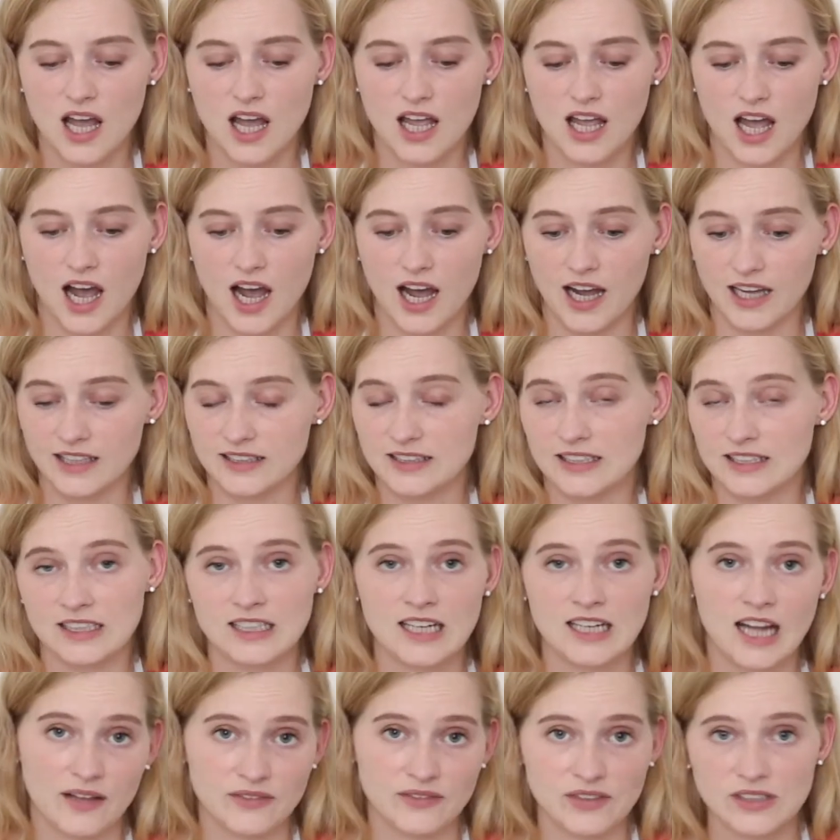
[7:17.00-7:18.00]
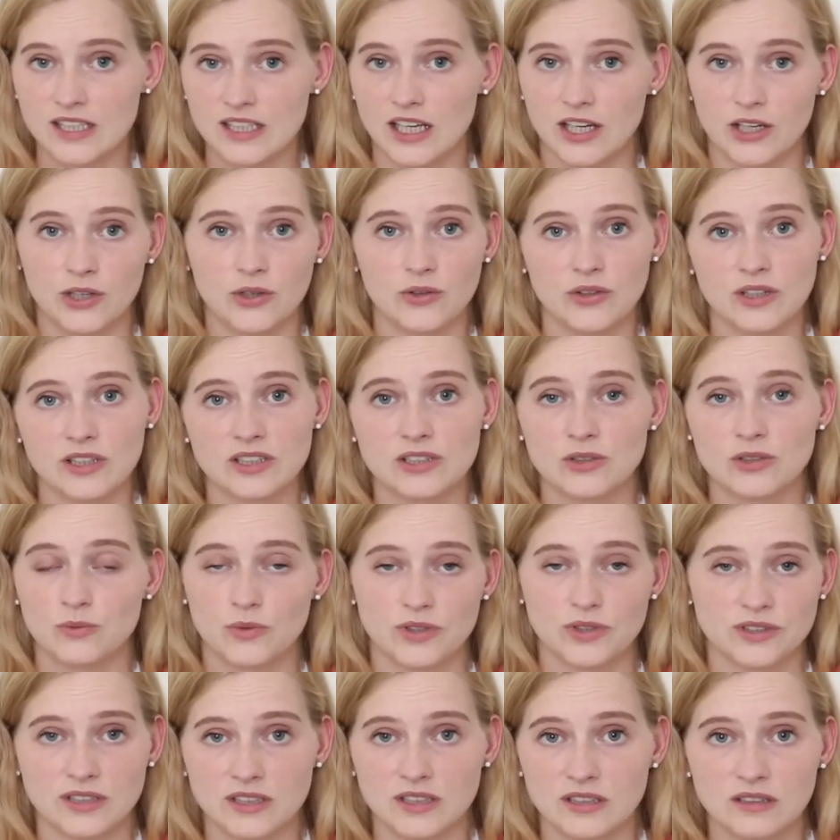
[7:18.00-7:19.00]
I didn't have to tell you this. It
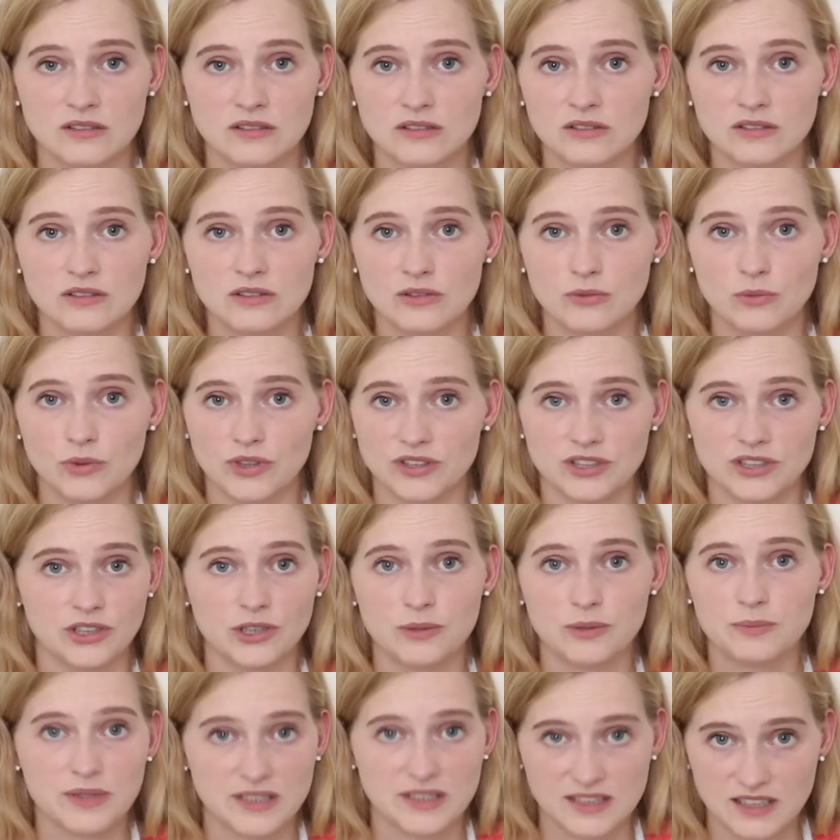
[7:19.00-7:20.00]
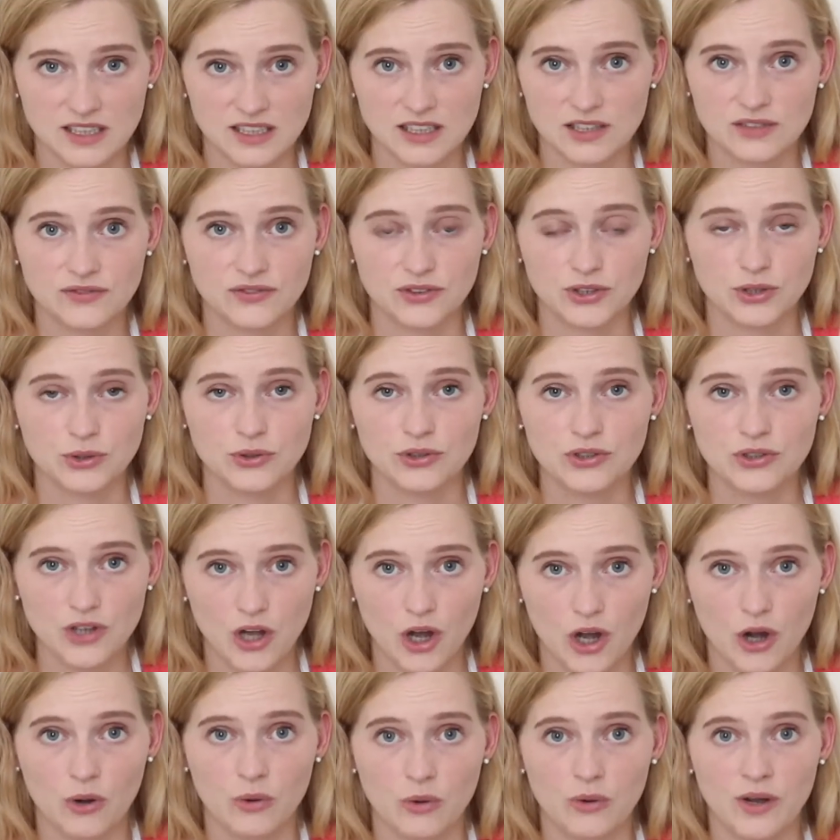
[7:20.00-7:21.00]
wasn't your business for you to
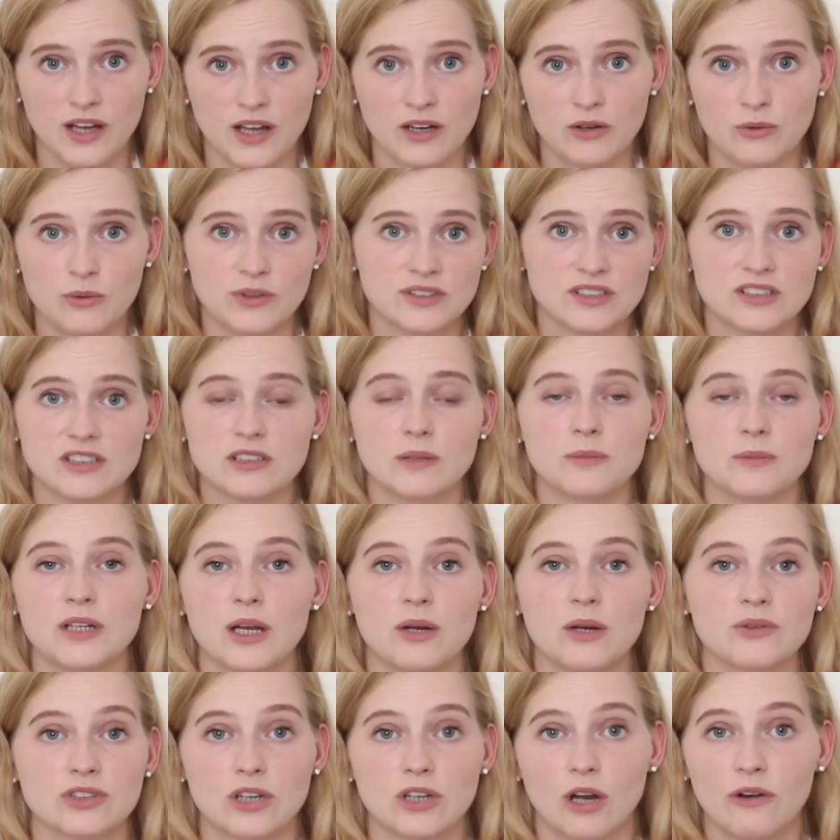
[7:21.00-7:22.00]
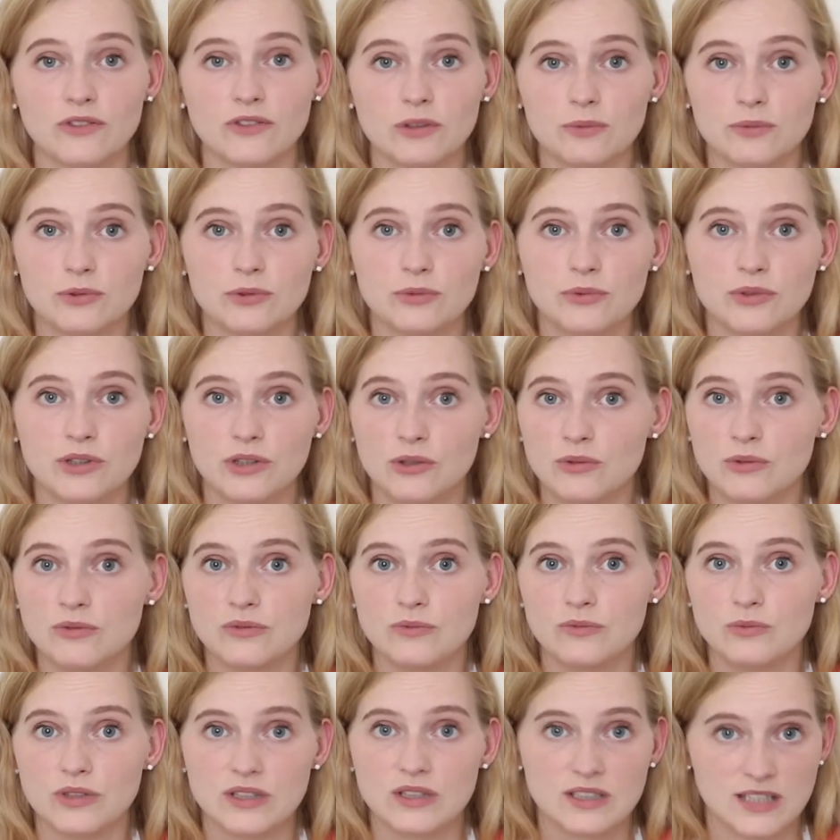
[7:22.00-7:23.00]
know, and it wasn't something I was comfortable
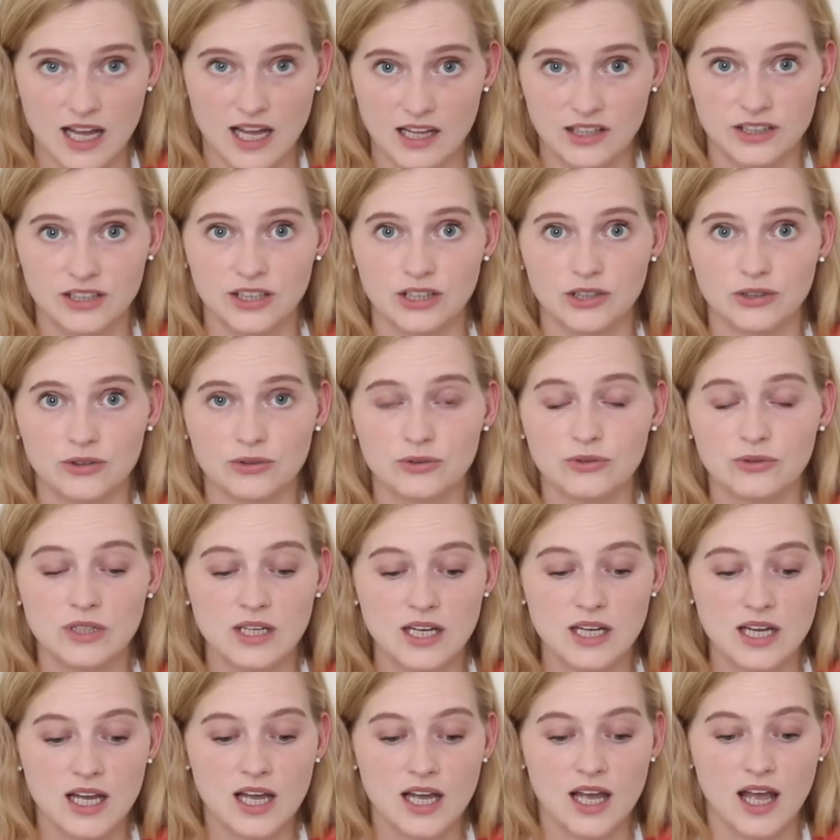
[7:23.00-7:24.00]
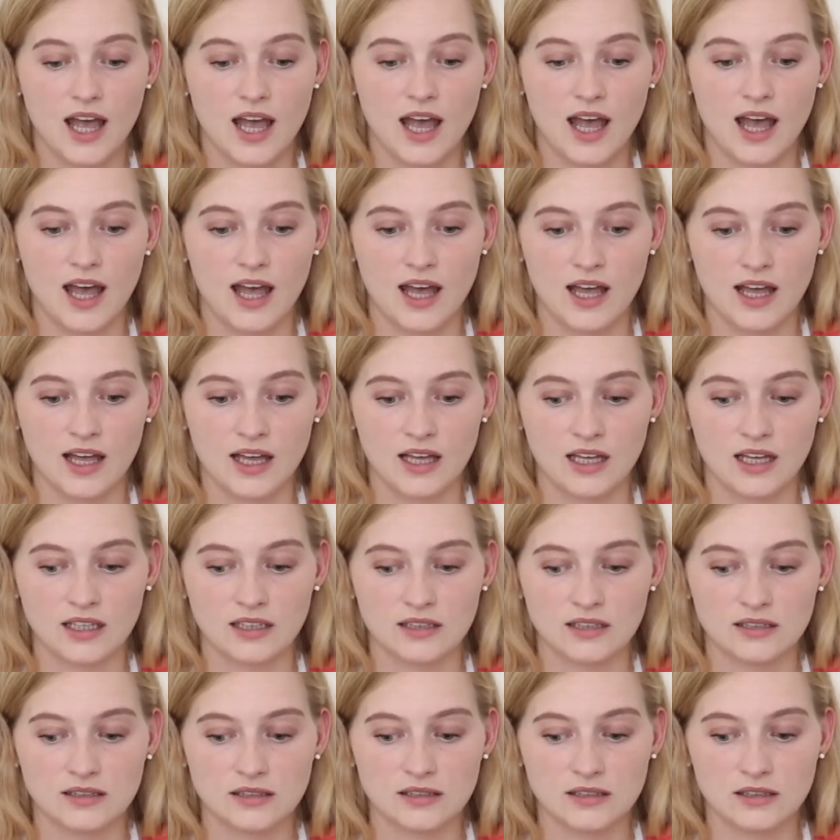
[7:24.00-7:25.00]
with telling you.
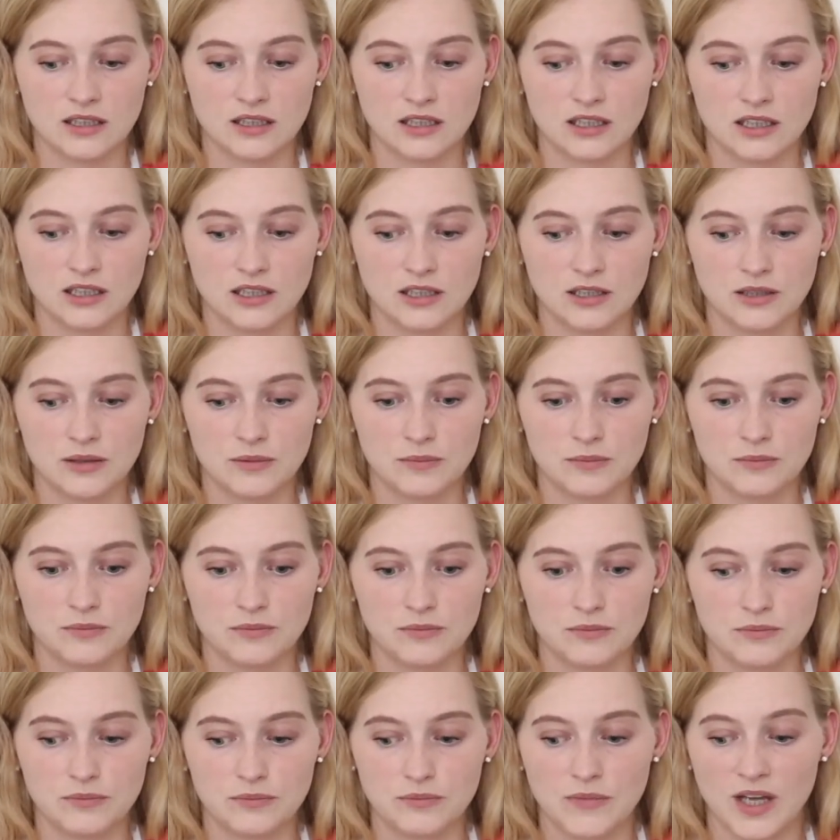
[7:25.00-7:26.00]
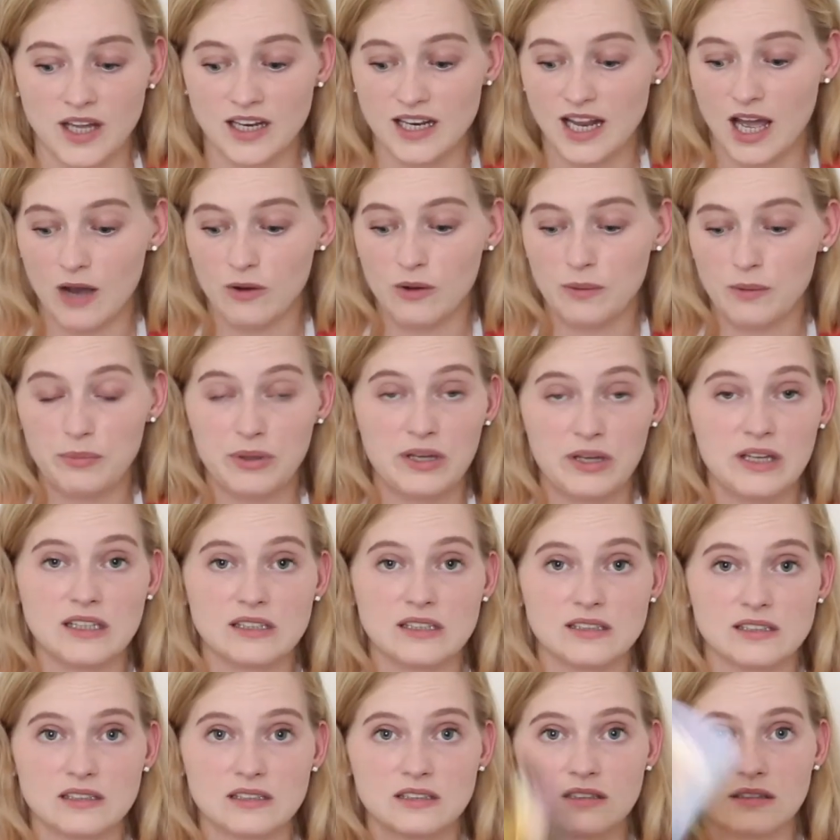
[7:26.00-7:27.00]
And now I'm
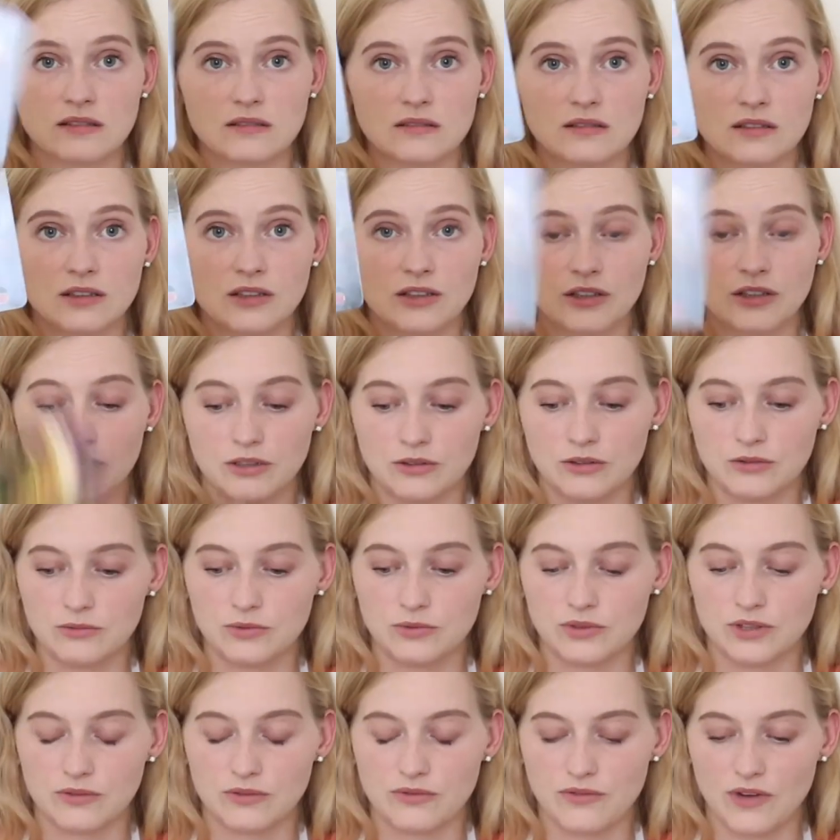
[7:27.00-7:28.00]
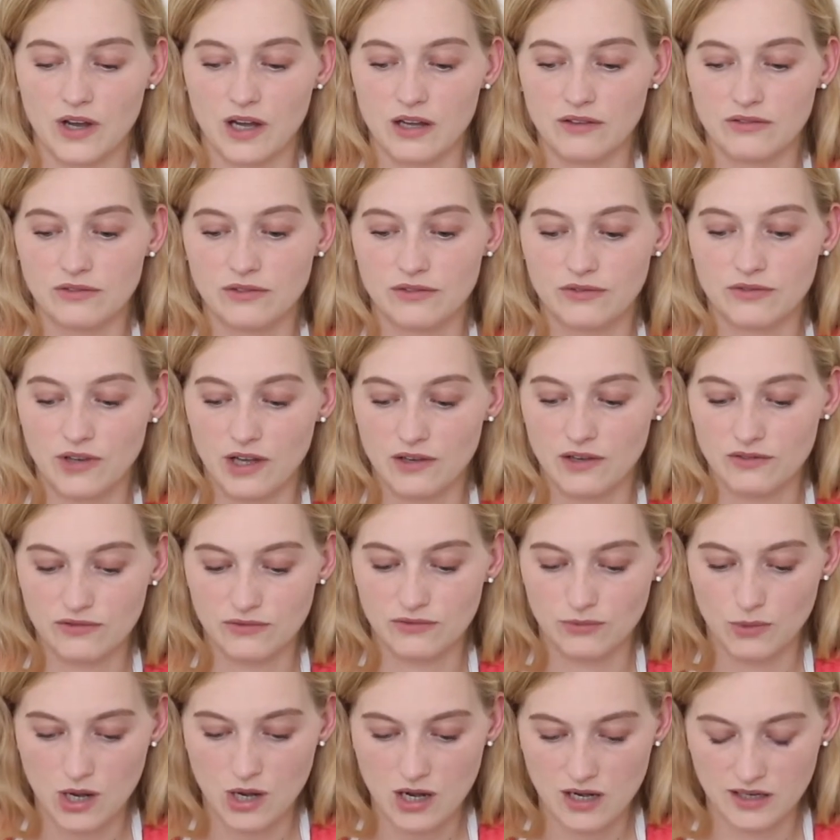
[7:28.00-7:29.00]
pissed. You know, with the Five of
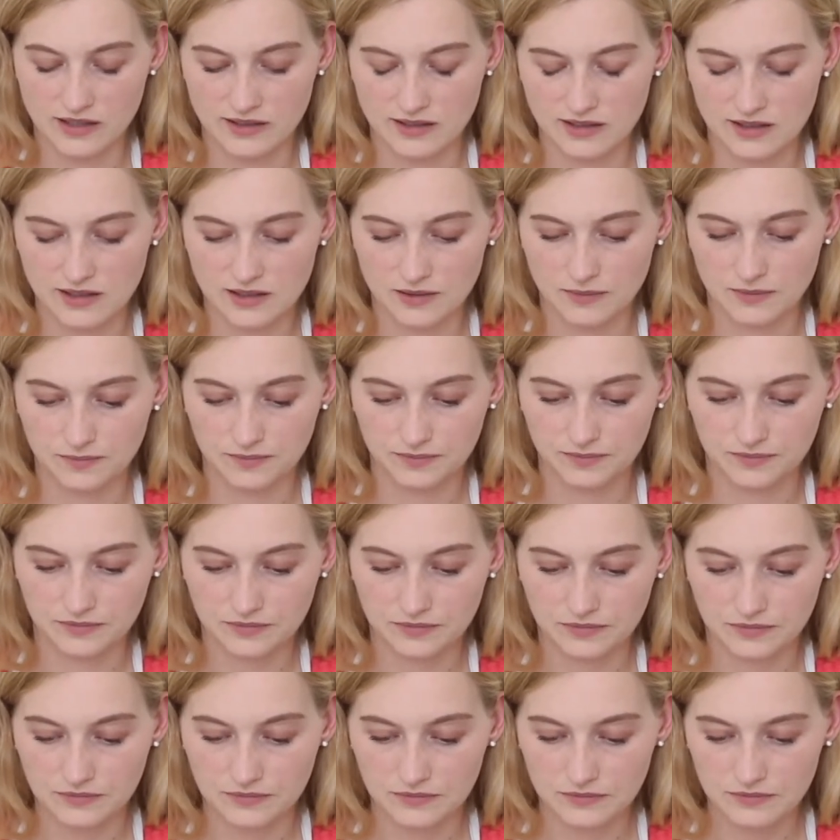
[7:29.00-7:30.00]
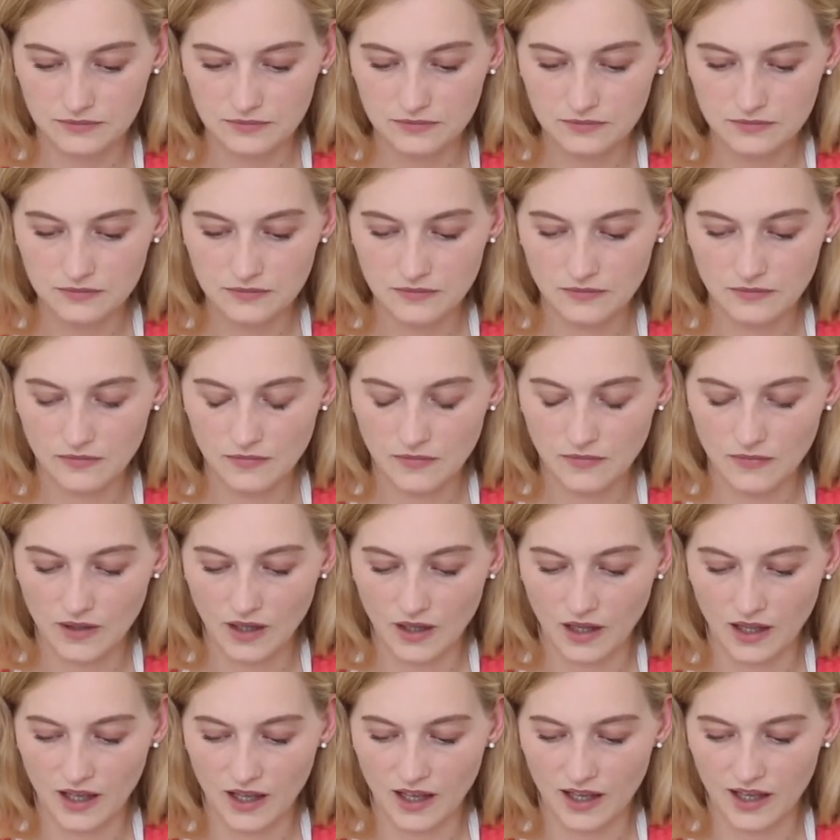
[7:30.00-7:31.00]
Wands.
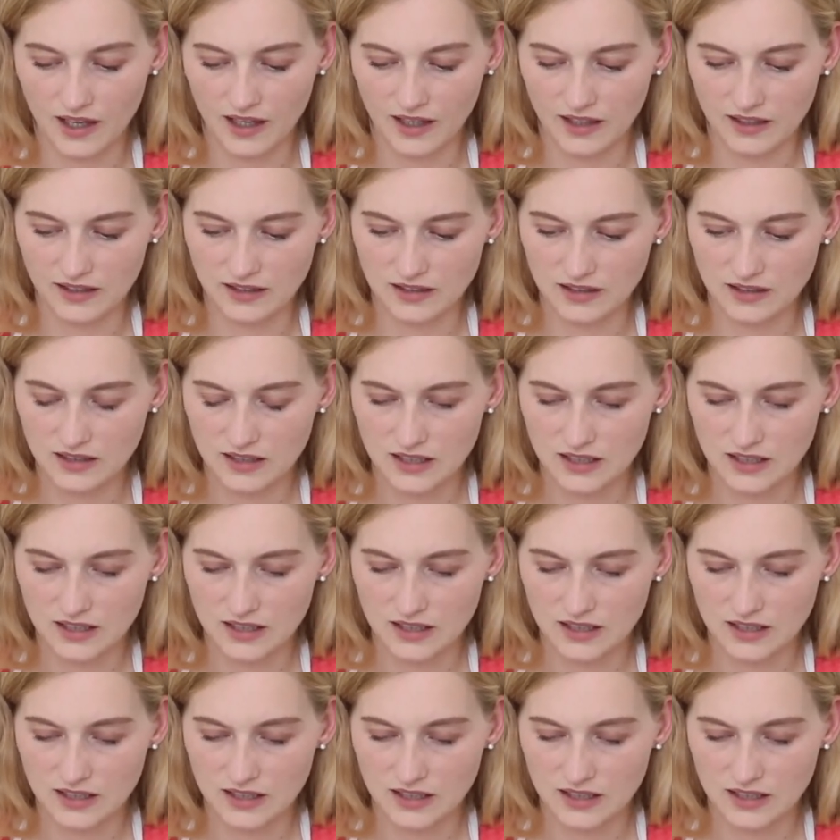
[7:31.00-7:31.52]
And